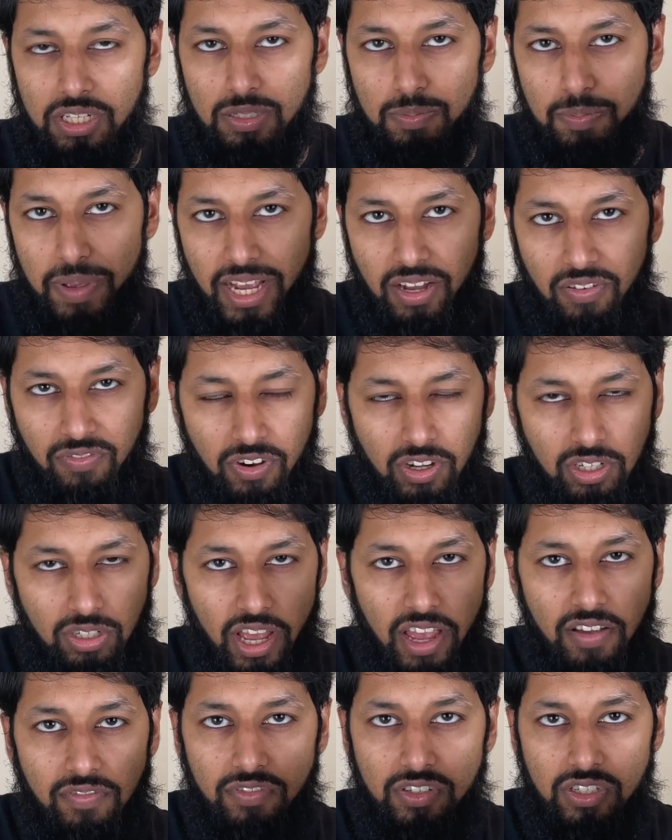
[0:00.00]
spec, find
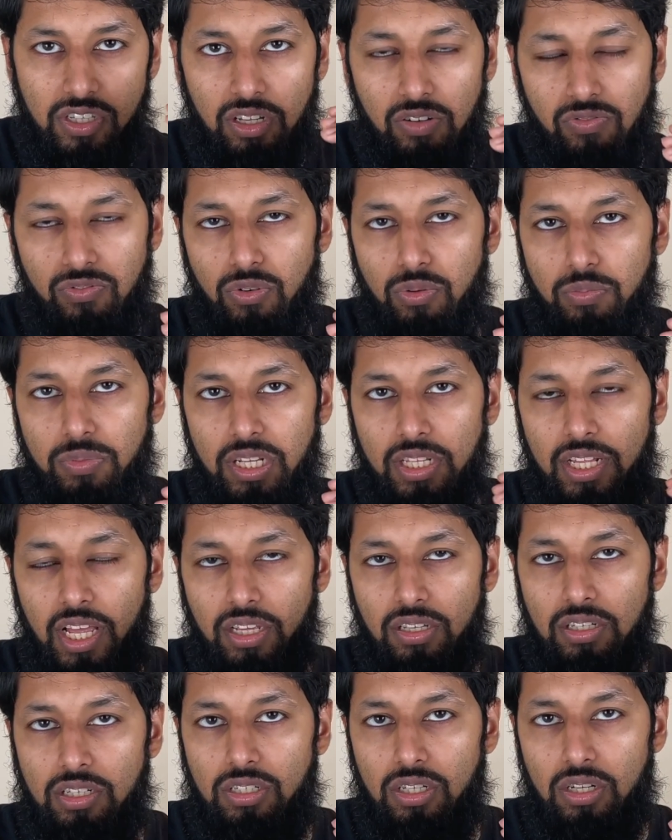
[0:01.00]
every single formula that
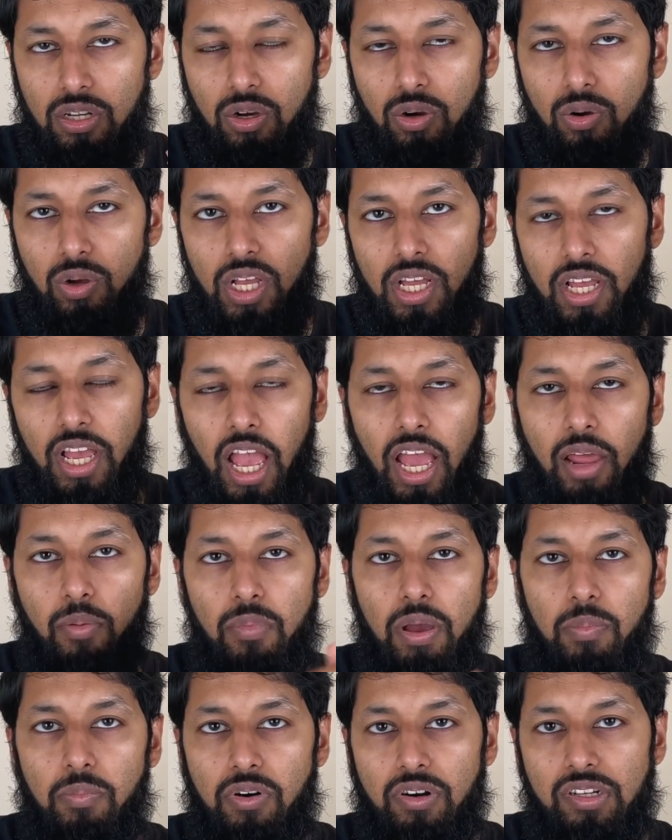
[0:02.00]
you need to know and
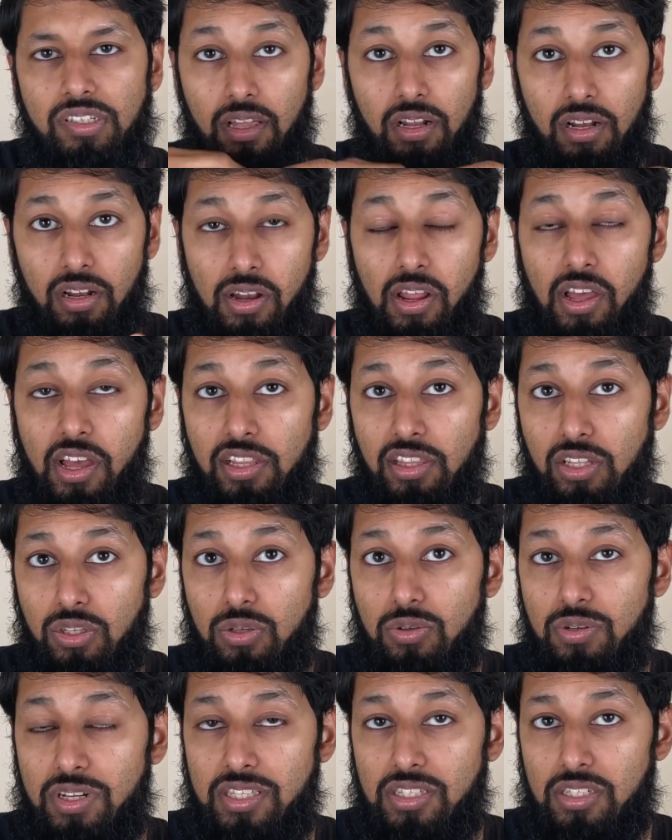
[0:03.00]
memorize. Learn the
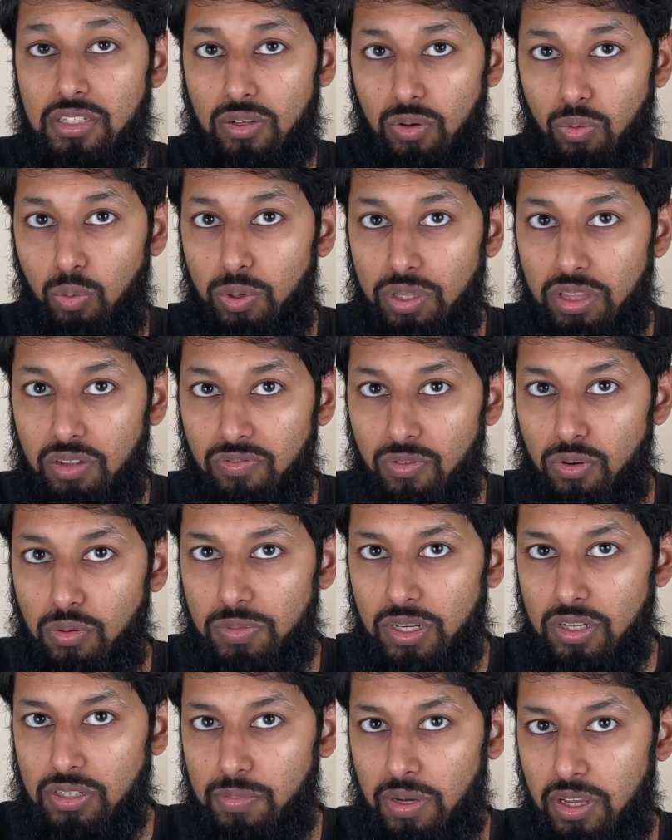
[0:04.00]
units with the
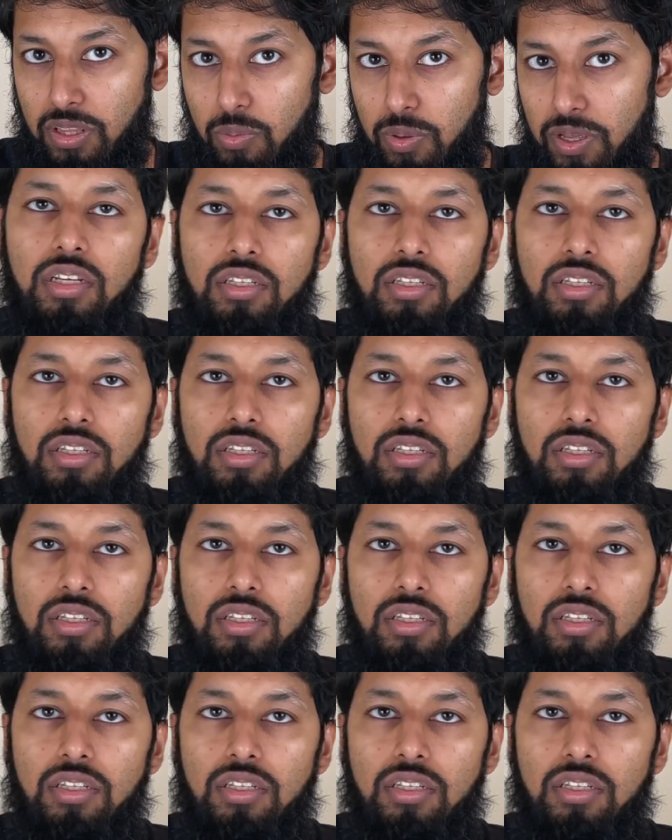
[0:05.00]
formulas, by the way.